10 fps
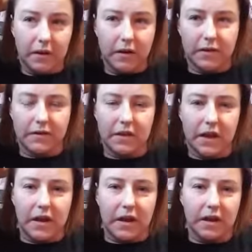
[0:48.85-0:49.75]
It's
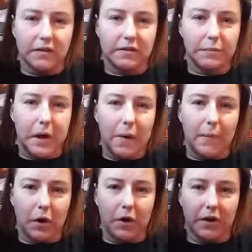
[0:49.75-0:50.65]
a spa
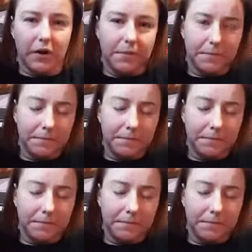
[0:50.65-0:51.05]
party.